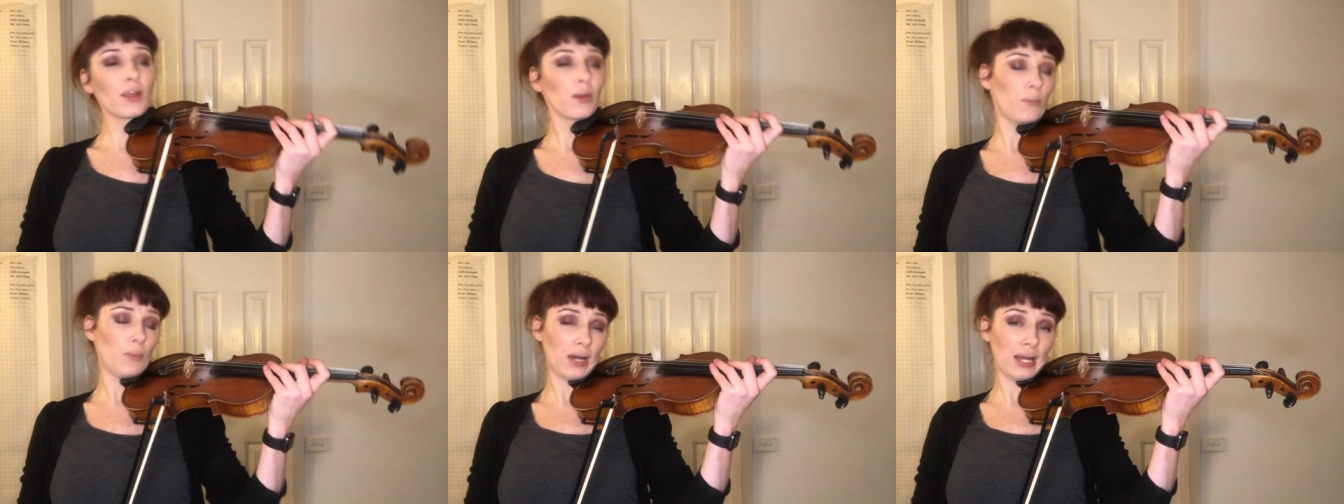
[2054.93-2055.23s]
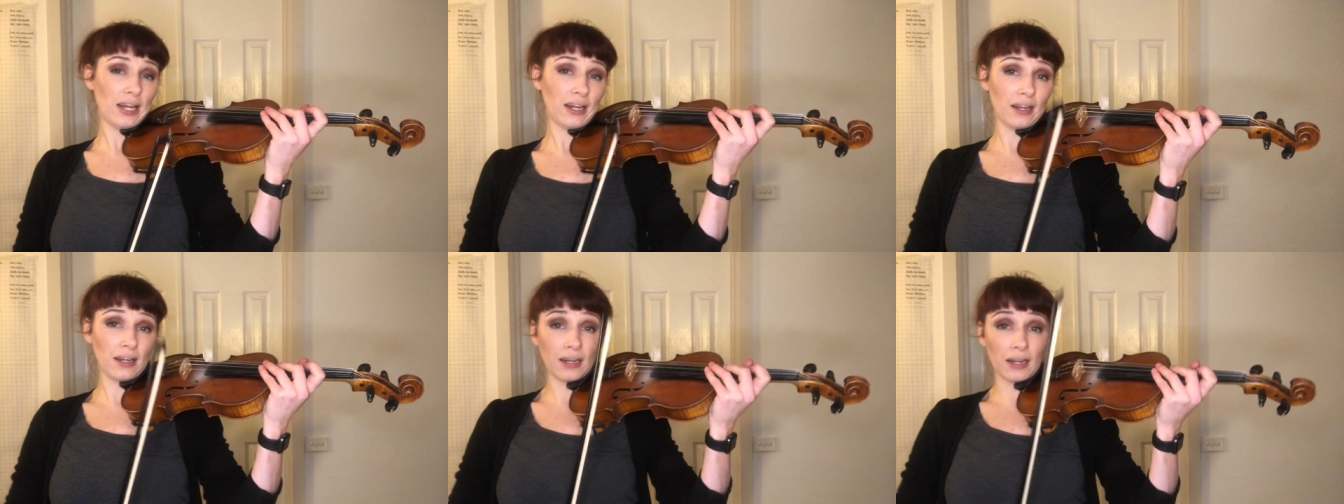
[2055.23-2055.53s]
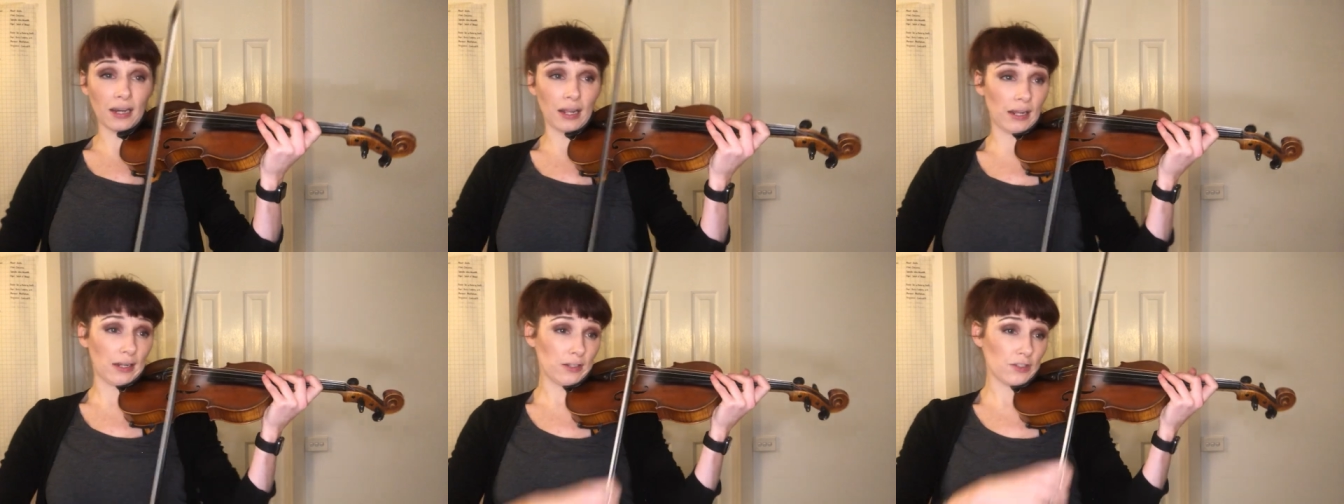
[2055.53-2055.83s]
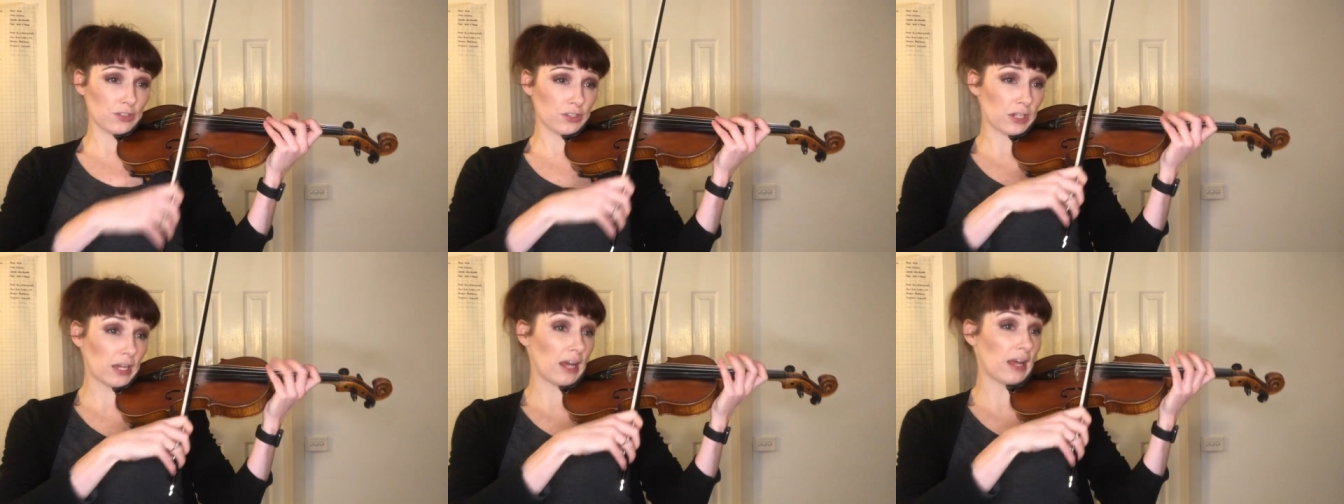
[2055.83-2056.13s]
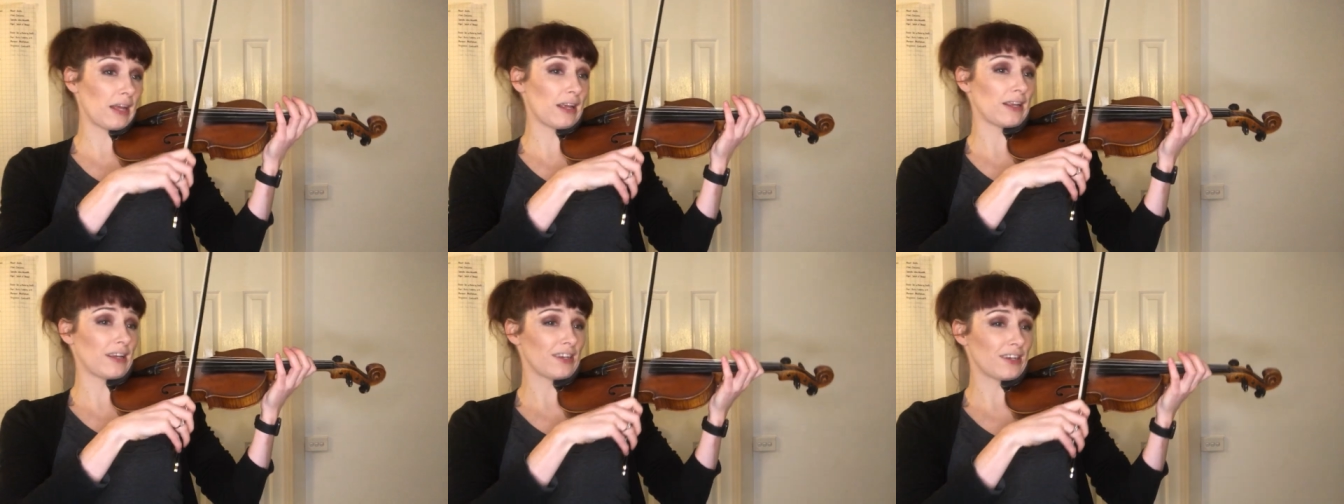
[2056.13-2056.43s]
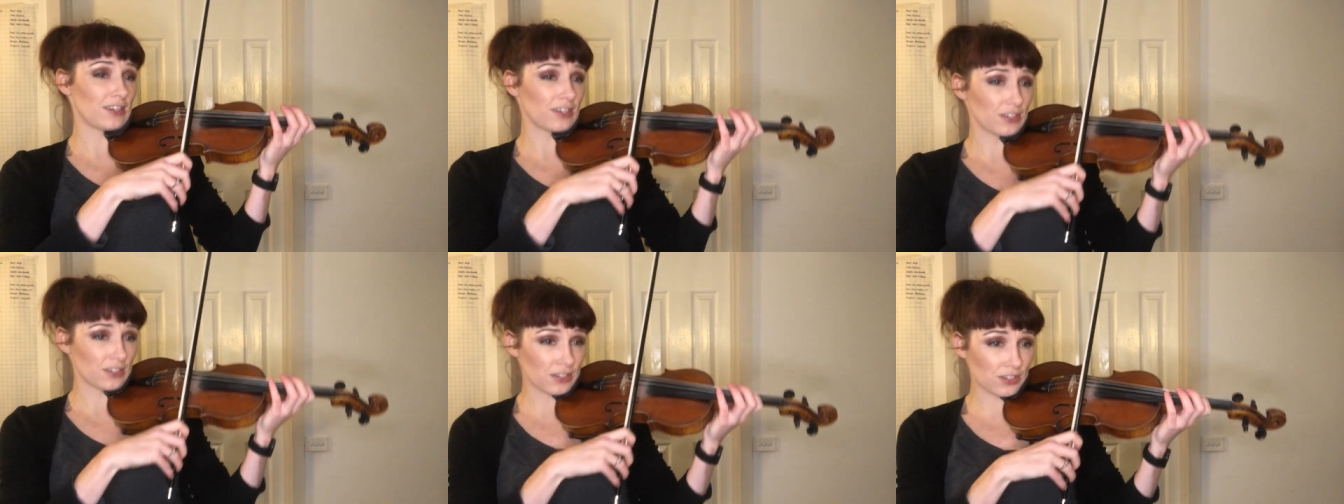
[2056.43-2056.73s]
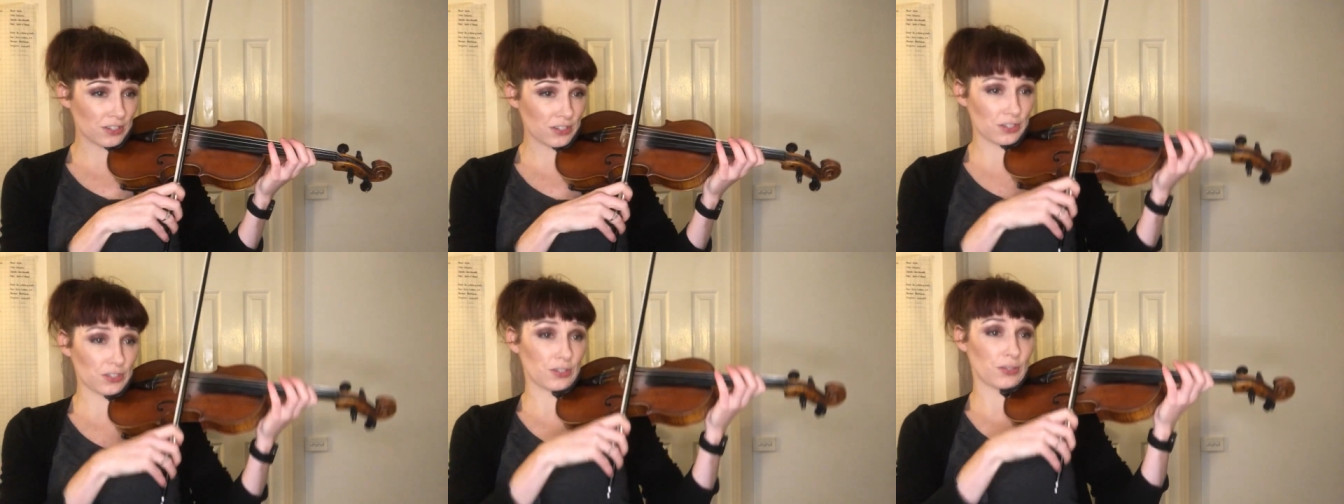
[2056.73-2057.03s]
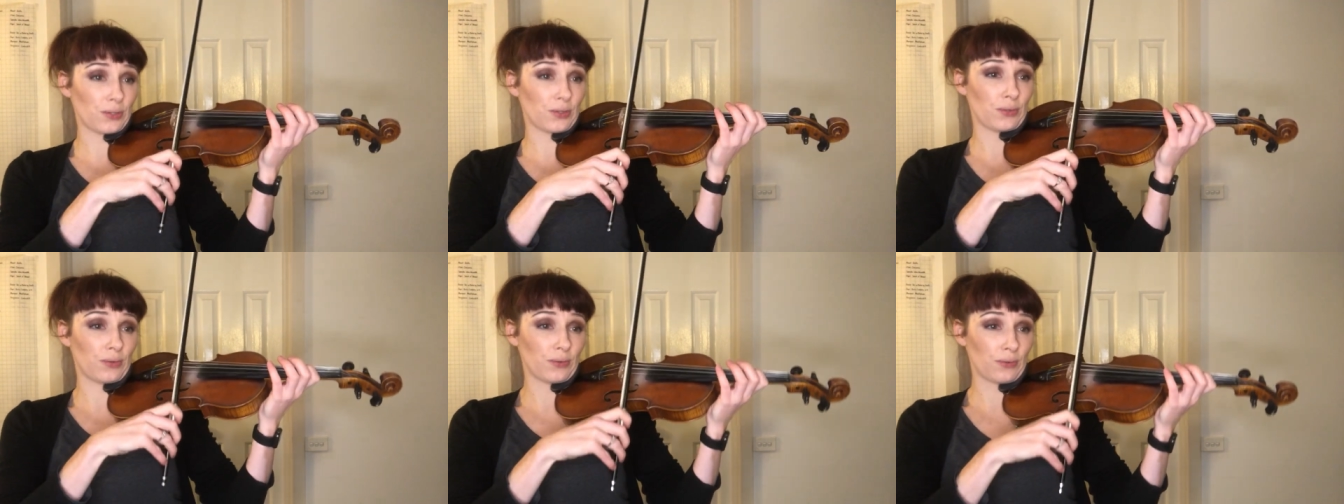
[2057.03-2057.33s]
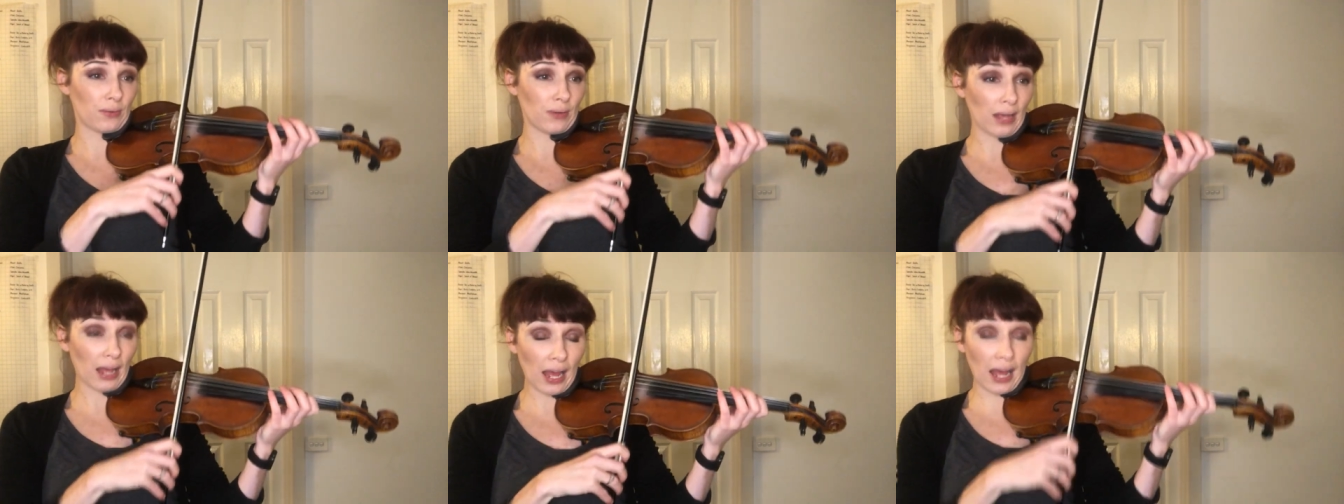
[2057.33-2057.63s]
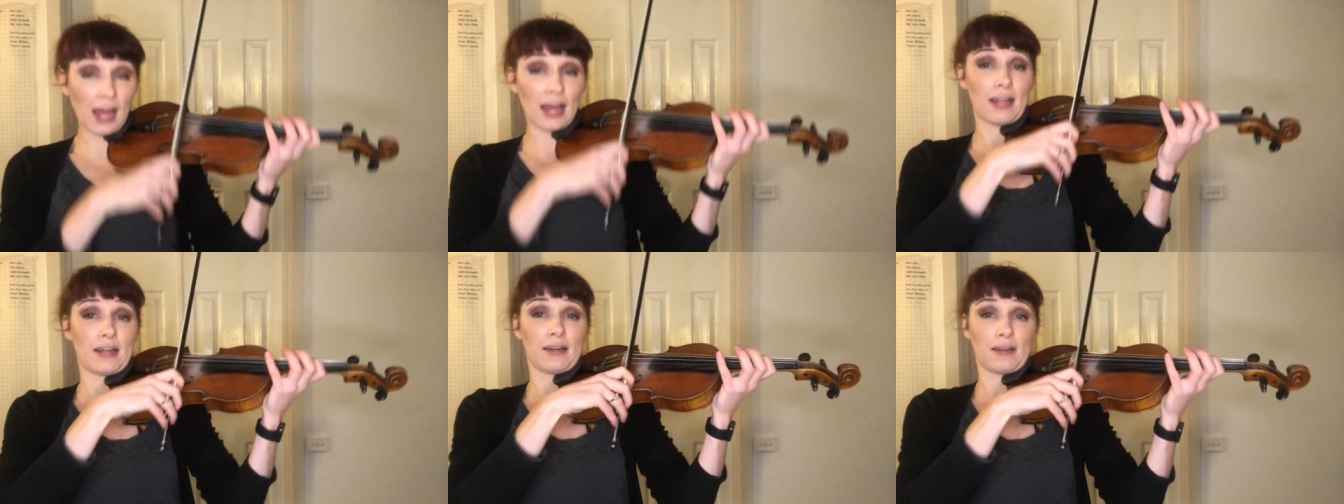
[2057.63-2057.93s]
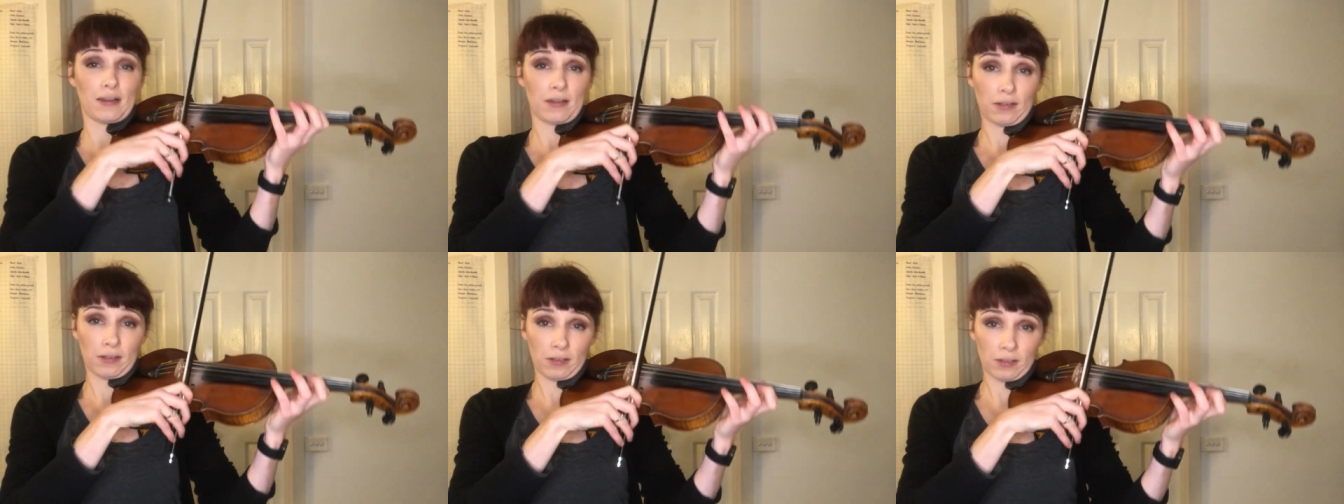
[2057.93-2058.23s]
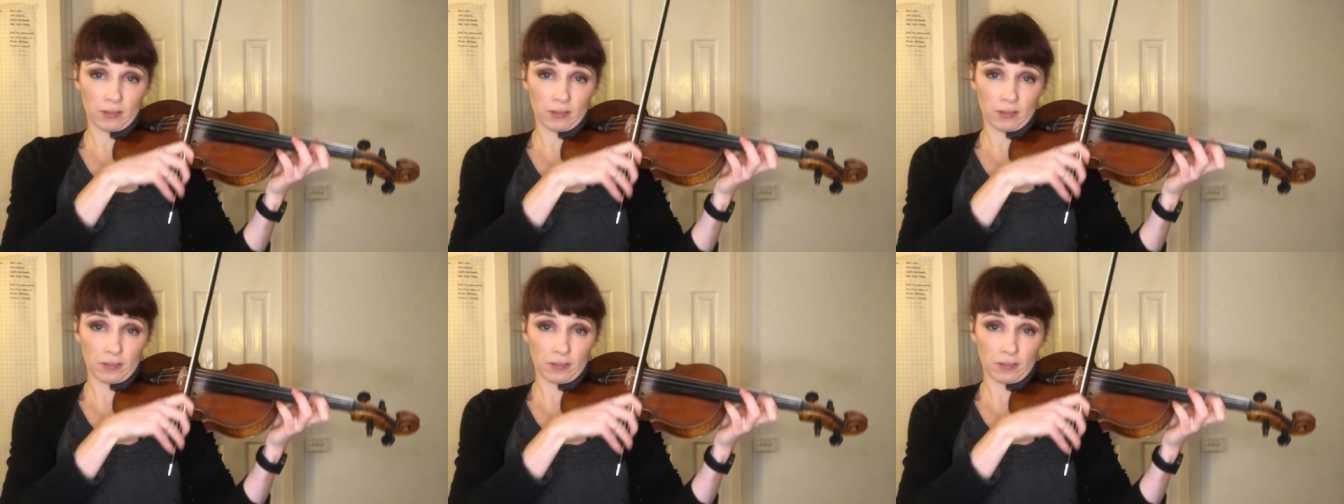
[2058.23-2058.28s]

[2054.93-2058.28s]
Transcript: 1 and 2 and.